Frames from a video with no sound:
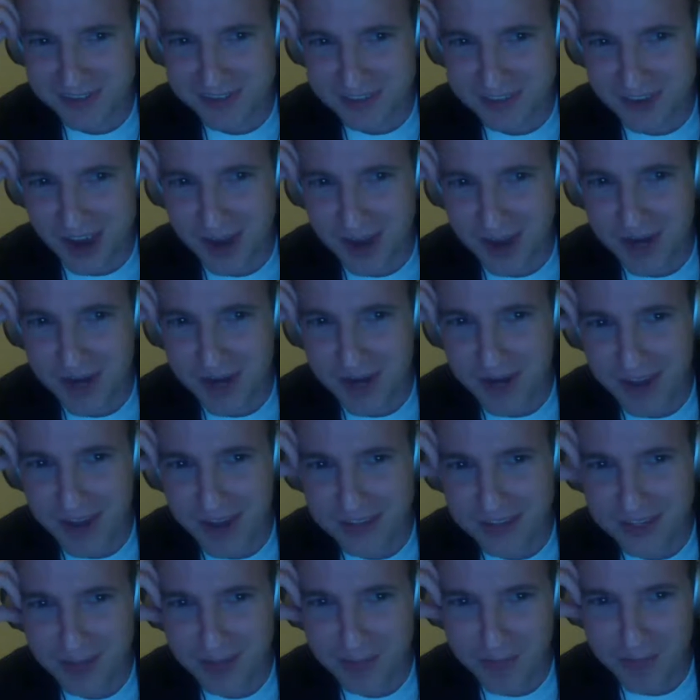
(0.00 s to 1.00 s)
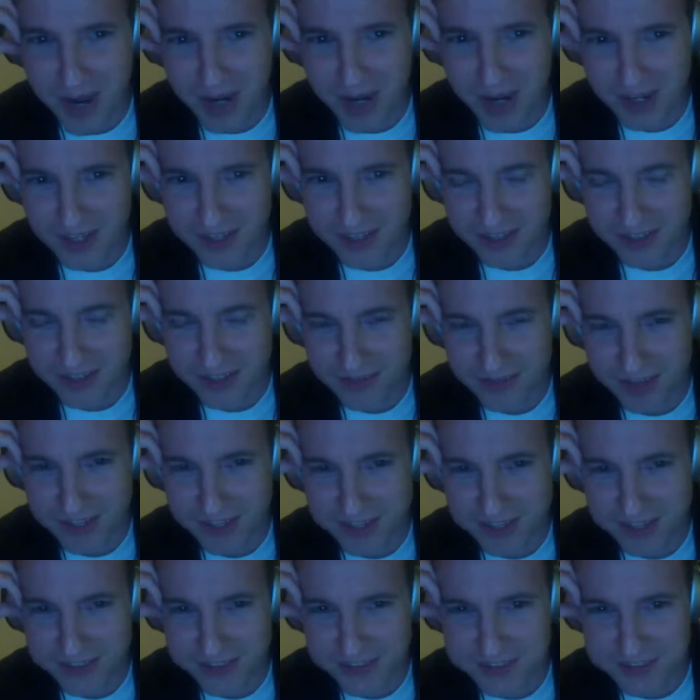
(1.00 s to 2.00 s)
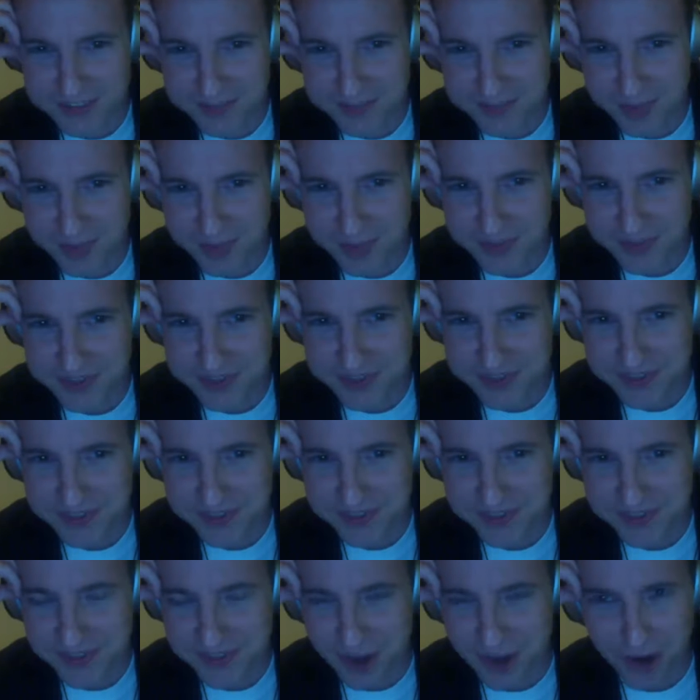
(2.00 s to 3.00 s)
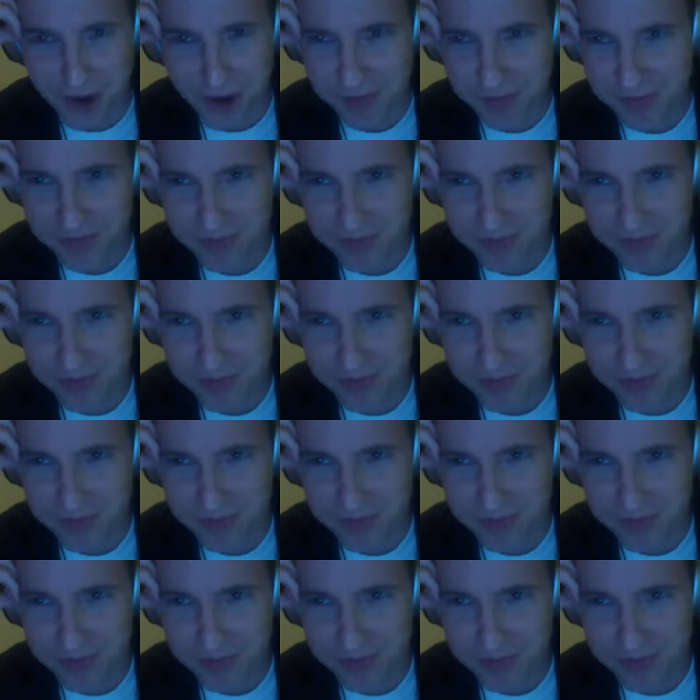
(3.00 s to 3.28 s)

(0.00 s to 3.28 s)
coming out to mug a defenseless person, no,